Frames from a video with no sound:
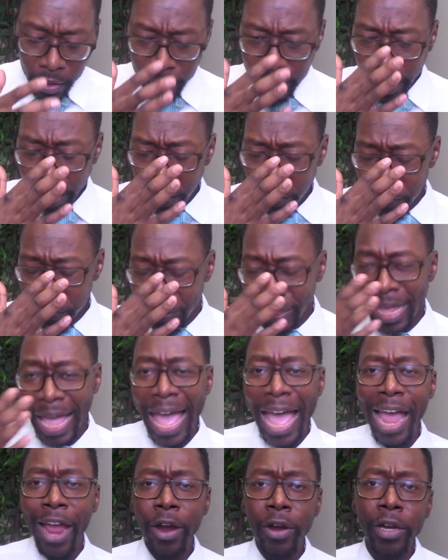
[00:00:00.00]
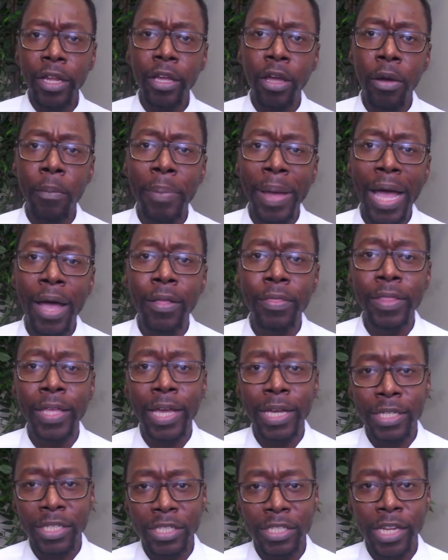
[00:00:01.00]
Now, the irony about
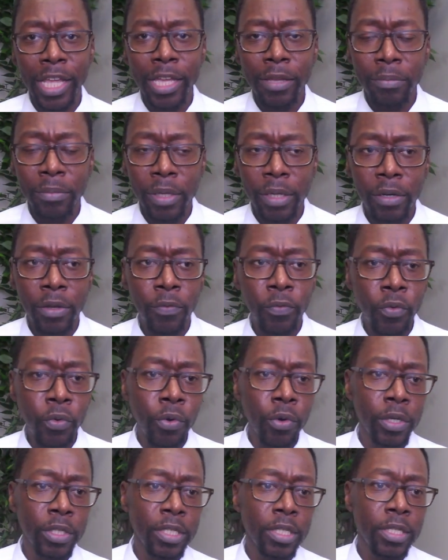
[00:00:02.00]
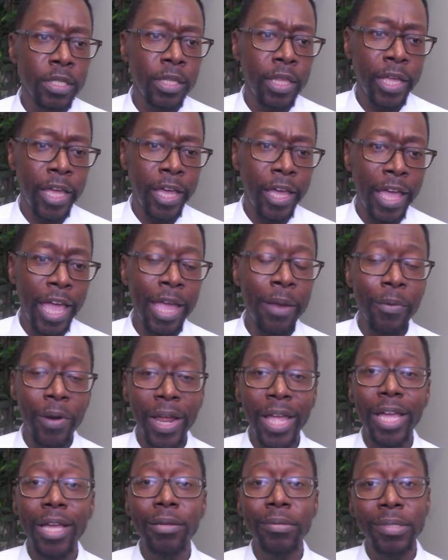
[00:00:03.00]
that statement, of course, is that
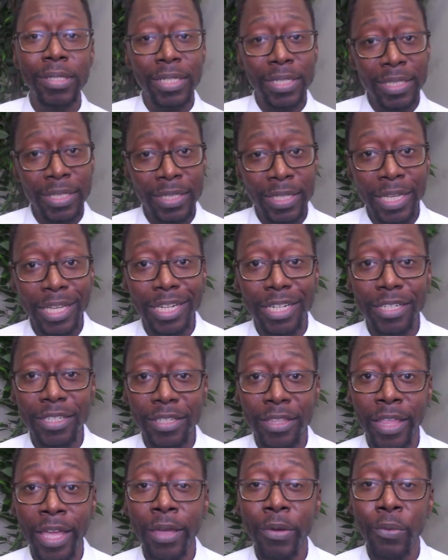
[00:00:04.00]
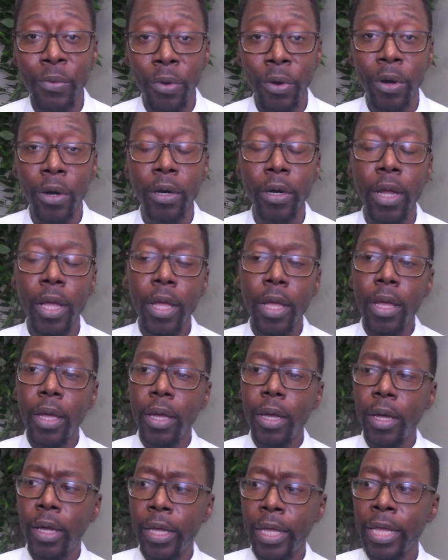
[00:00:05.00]
Abraham's descendants, they were
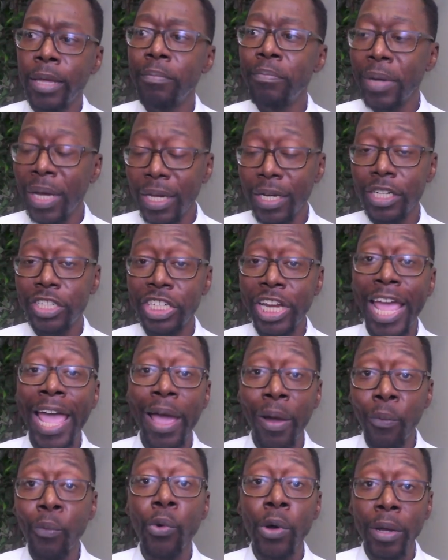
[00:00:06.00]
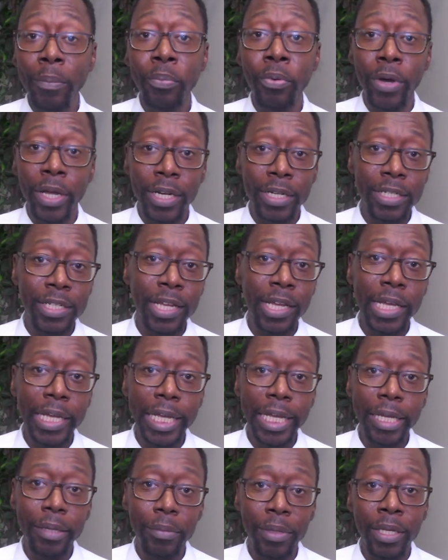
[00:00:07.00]
in bondage at one point in
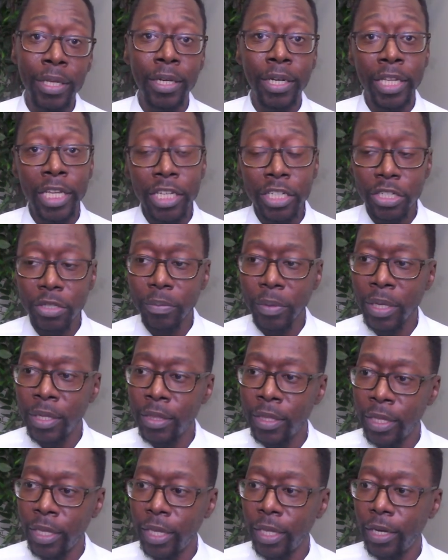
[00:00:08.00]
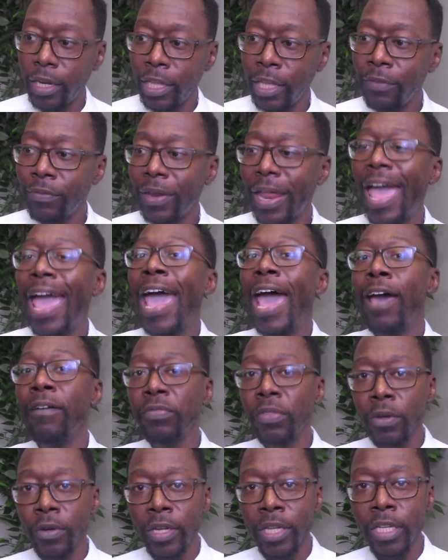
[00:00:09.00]
time in Egypt. And then even
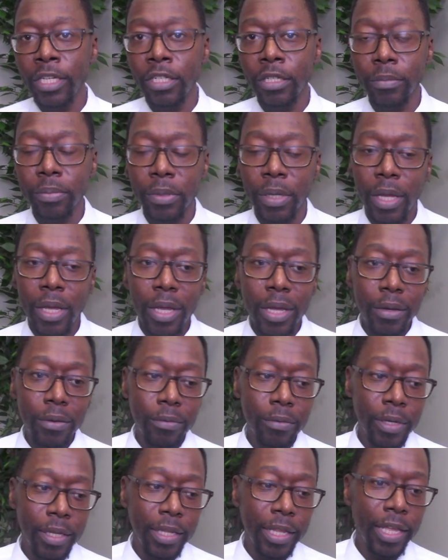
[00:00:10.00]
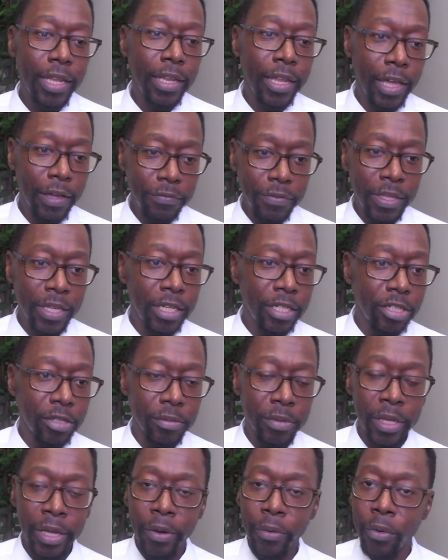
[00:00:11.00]
after Egypt, when they left
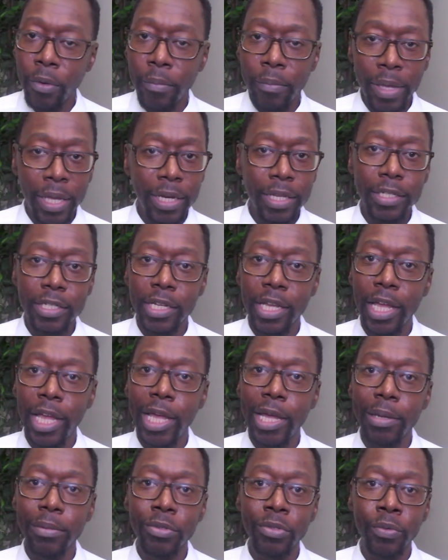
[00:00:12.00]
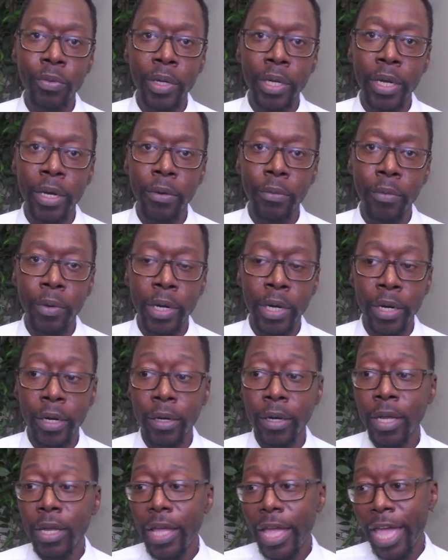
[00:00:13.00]
Egypt, there were many times
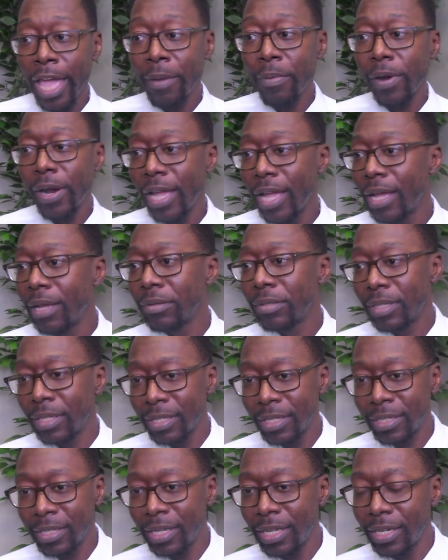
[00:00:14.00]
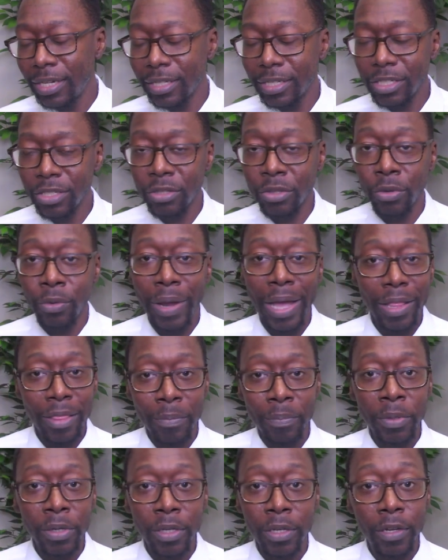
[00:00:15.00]
where Abraham's descendants
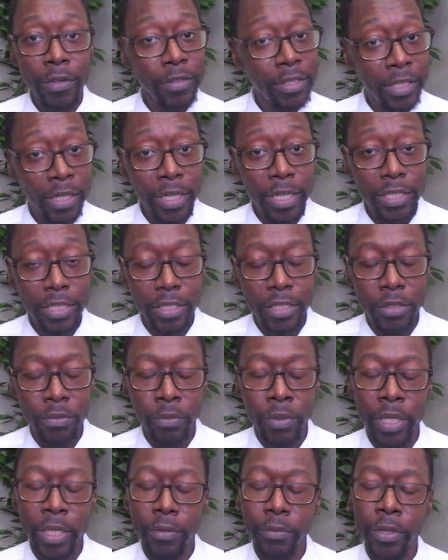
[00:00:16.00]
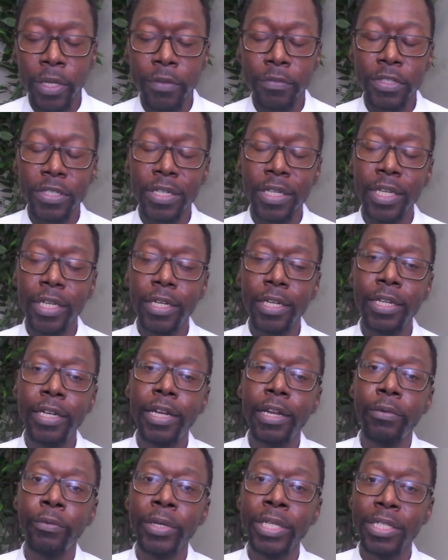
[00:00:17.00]
throughout the book of Judges, we have seen
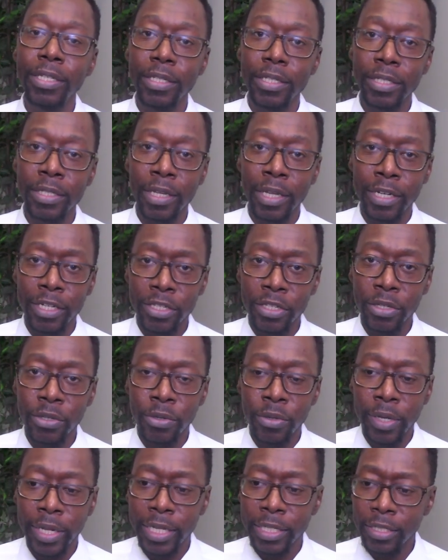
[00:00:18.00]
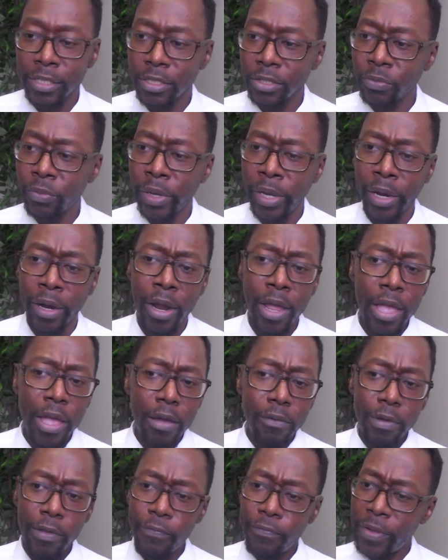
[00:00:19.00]
in recent Sunday school lessons, where
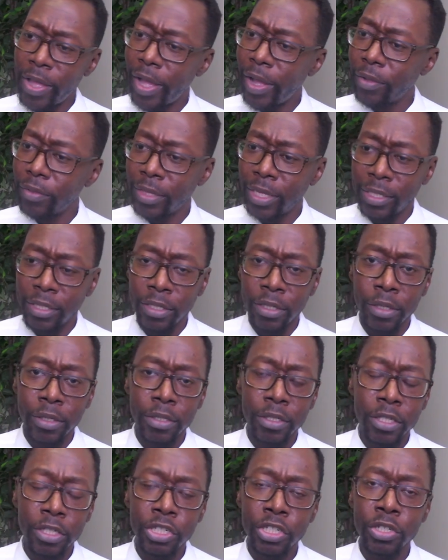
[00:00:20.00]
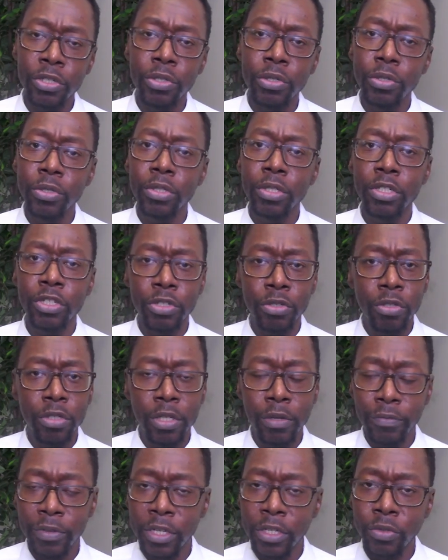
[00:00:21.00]
we found that the Jews, the
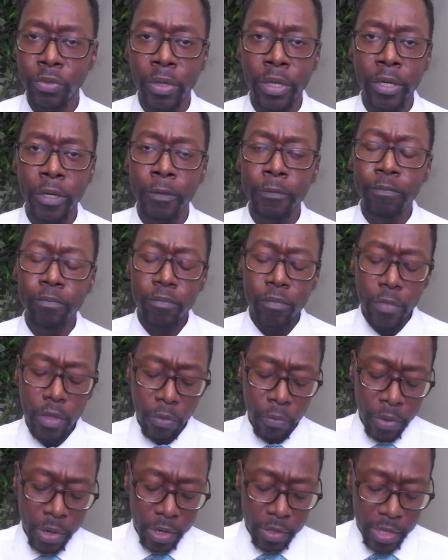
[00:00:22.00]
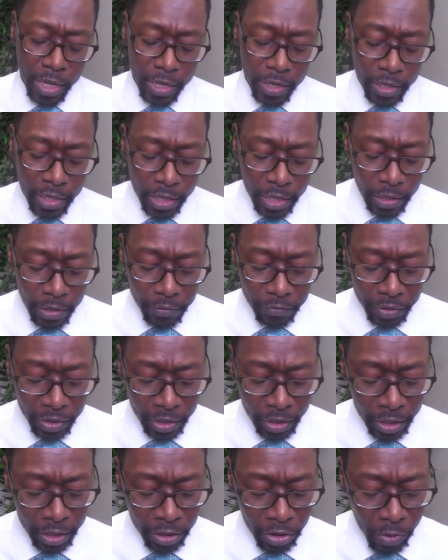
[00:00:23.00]
children of Israel, where they lived
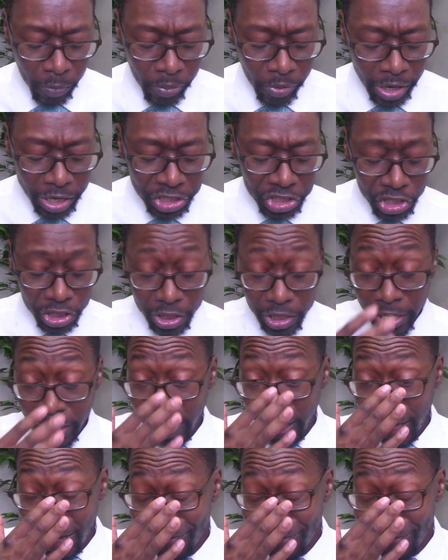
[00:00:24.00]
in oppression. And